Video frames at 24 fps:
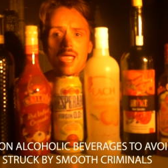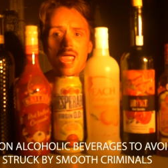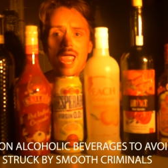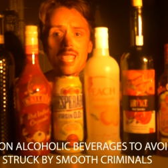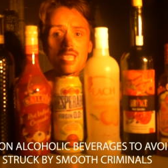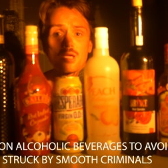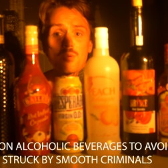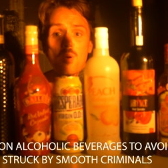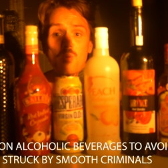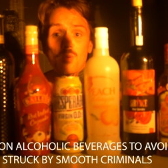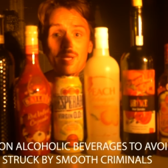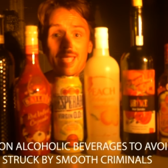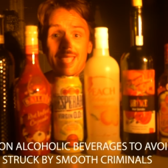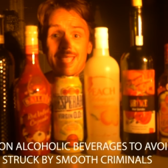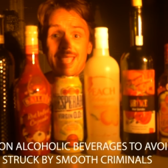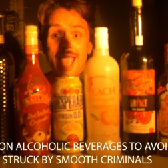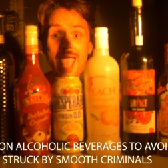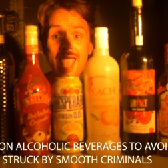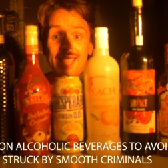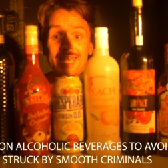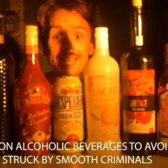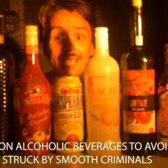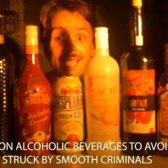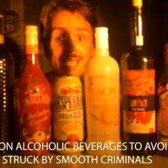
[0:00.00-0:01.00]
Are you okay,
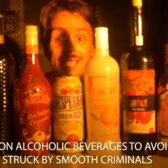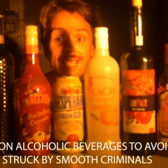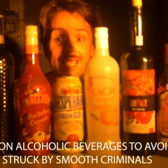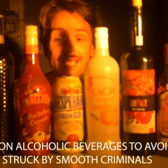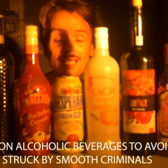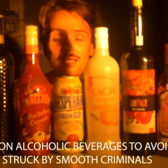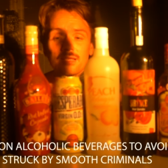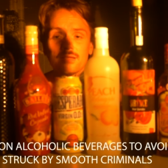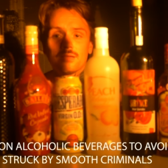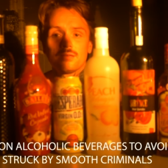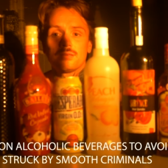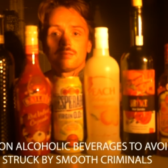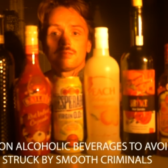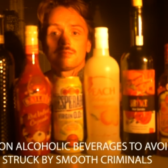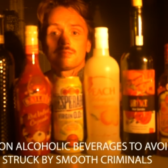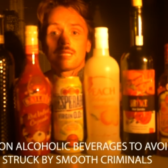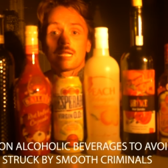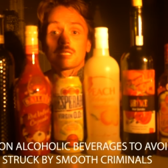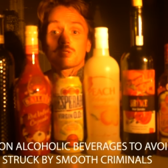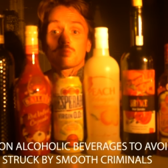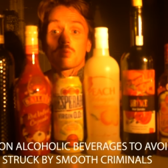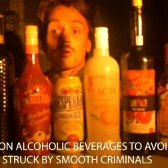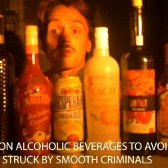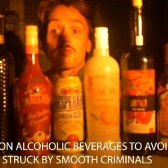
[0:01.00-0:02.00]
Annie?
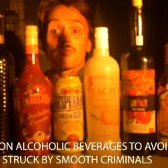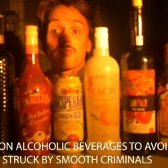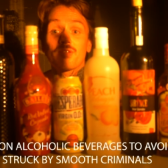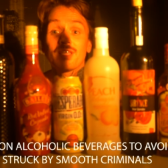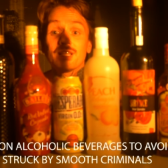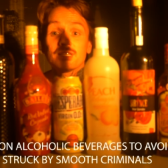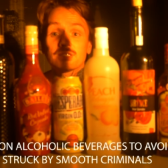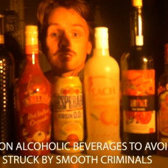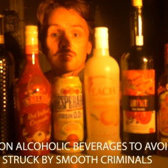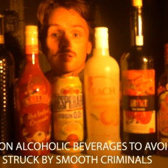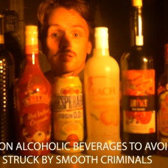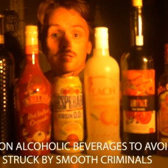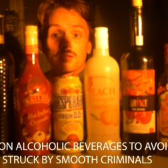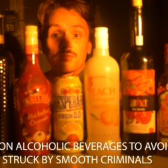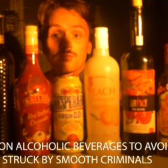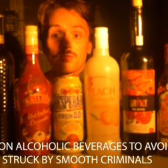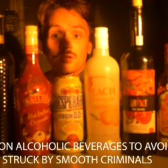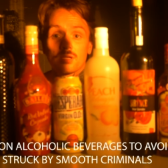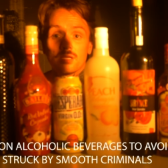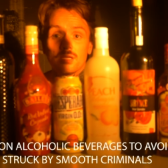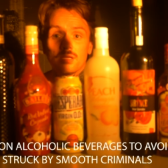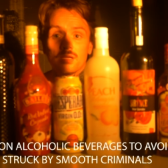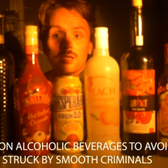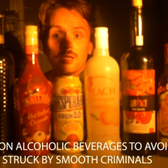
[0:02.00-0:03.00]
That's what it feels like,
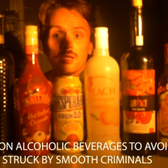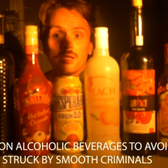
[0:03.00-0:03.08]
right?